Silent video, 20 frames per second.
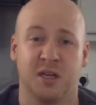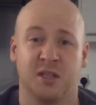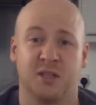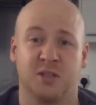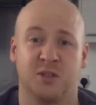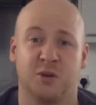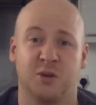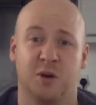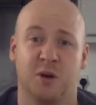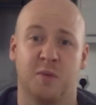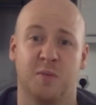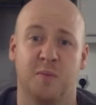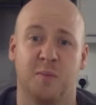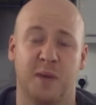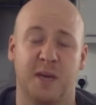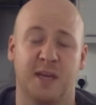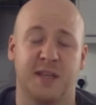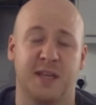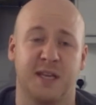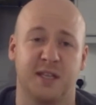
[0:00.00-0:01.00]
to
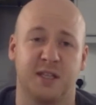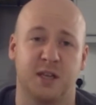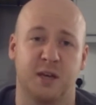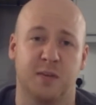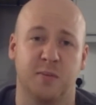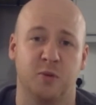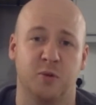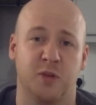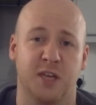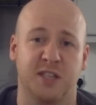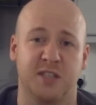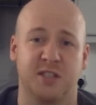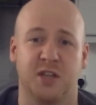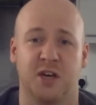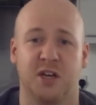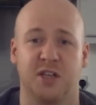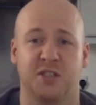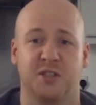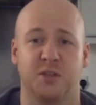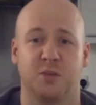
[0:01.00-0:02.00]
make it double. That's
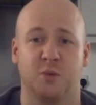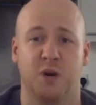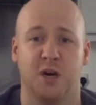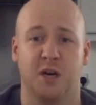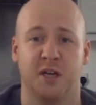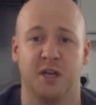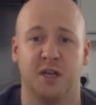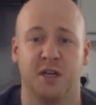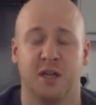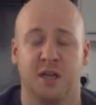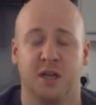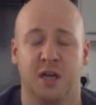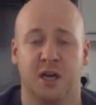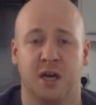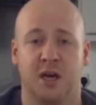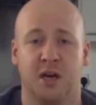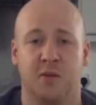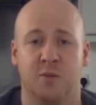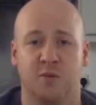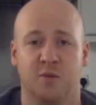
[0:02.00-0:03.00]
9-1
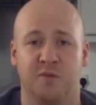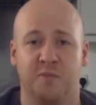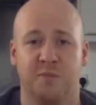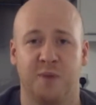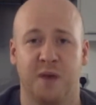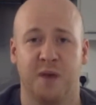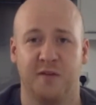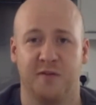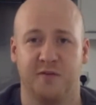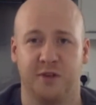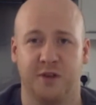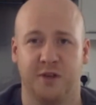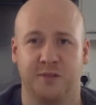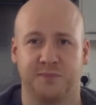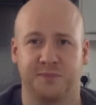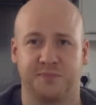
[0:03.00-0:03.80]
with Betfair.